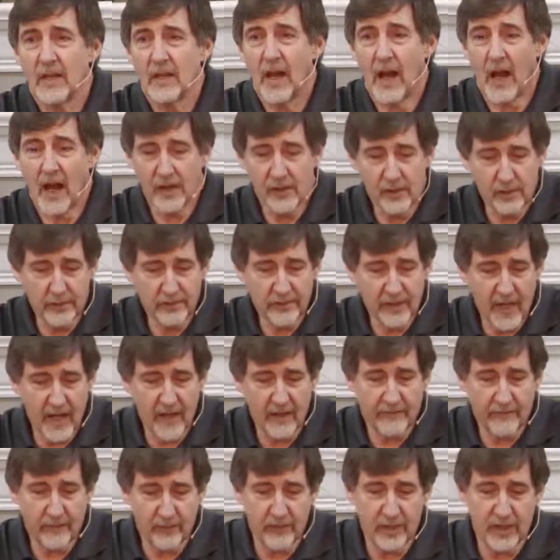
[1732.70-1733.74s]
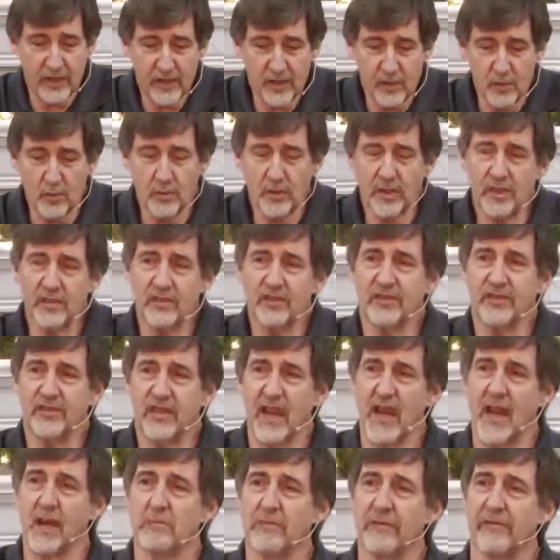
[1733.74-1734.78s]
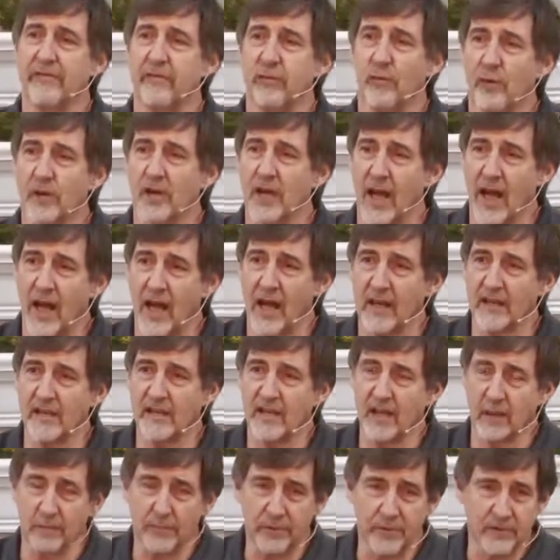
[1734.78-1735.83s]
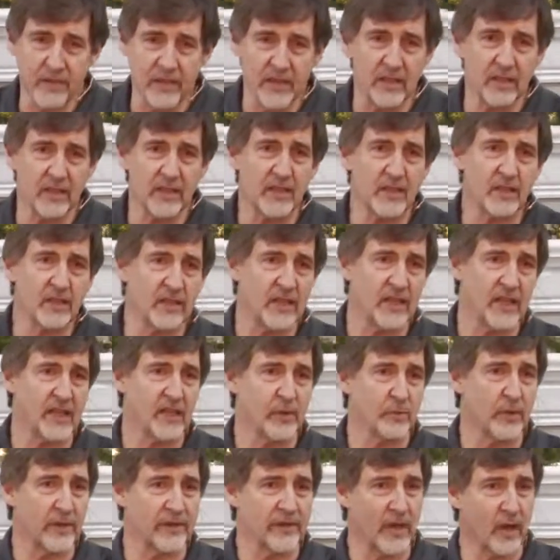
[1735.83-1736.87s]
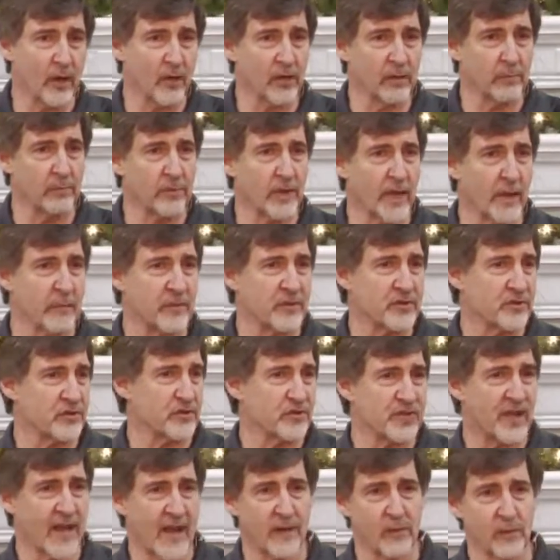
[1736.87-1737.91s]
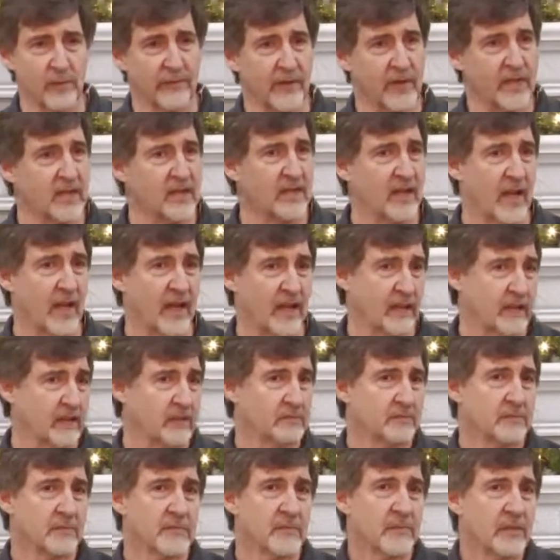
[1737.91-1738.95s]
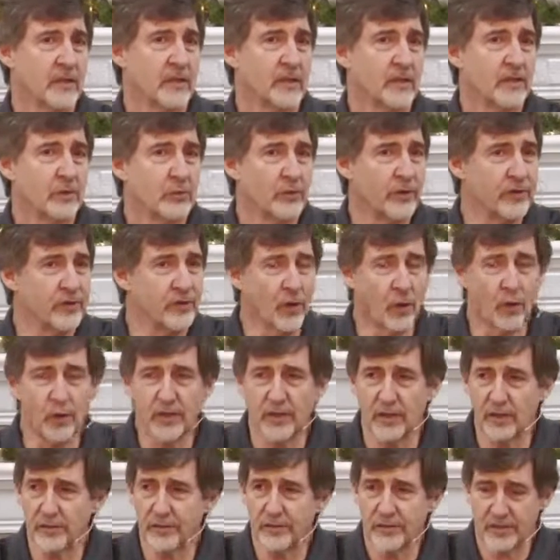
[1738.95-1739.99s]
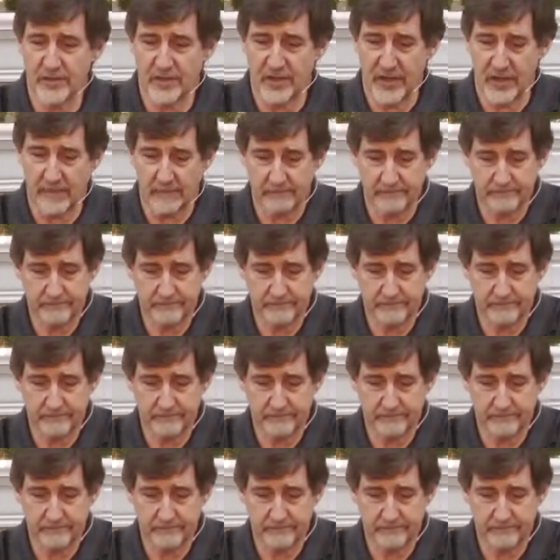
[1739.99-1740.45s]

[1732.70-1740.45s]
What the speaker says: Are you thankful that you can stand before God completely clean without a blemish or shadow of any kind, with no guilt or shame?